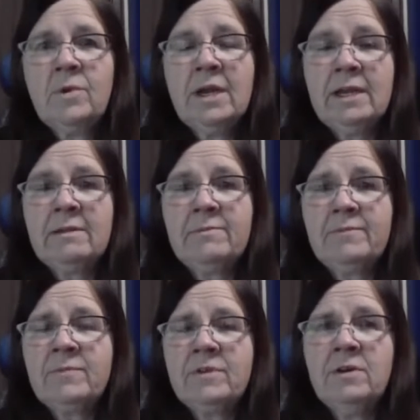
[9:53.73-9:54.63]
Right.
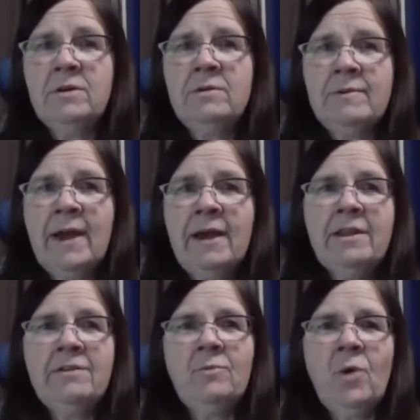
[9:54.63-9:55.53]
So how
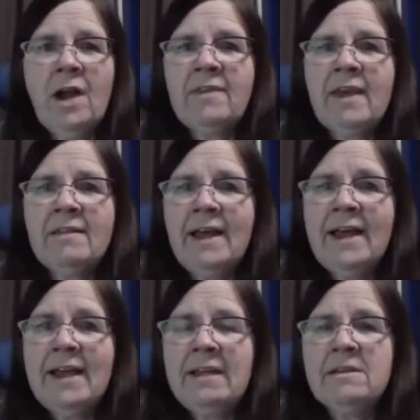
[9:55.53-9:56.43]
do you walk that
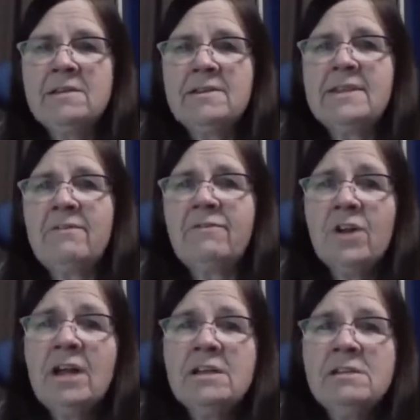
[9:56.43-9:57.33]
line to stay
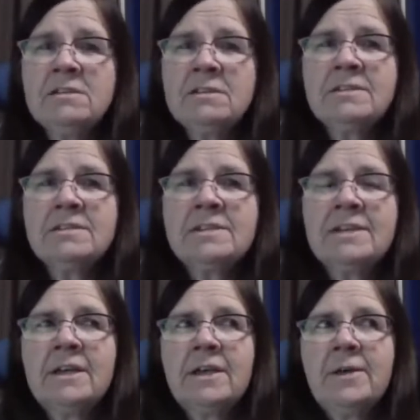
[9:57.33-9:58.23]
friends
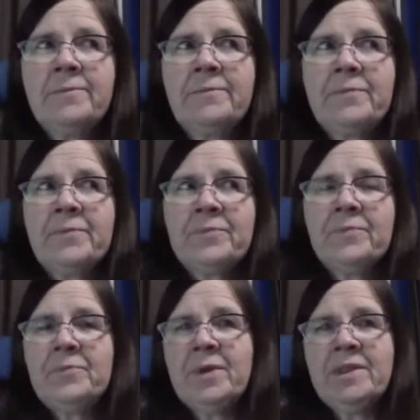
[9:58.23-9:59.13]

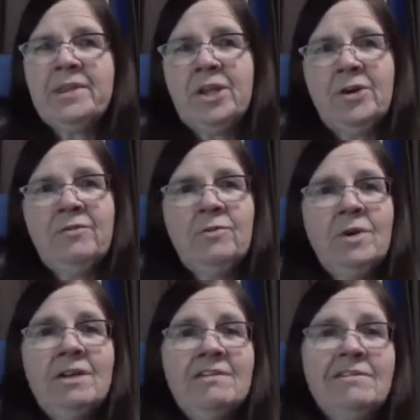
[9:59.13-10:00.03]
But, if you
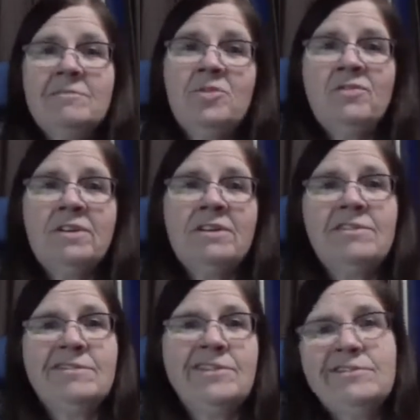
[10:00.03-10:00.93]
want to move it
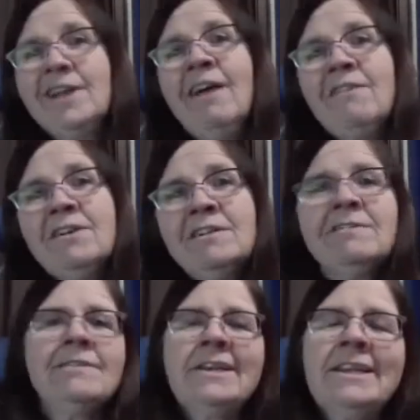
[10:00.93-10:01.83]
to a new
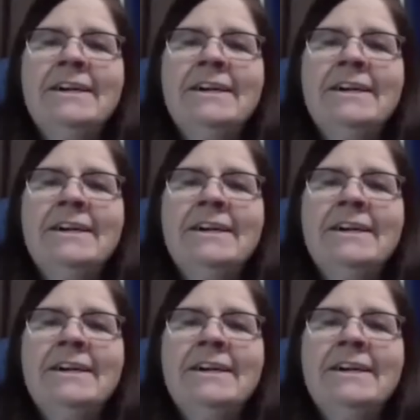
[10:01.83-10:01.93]
level,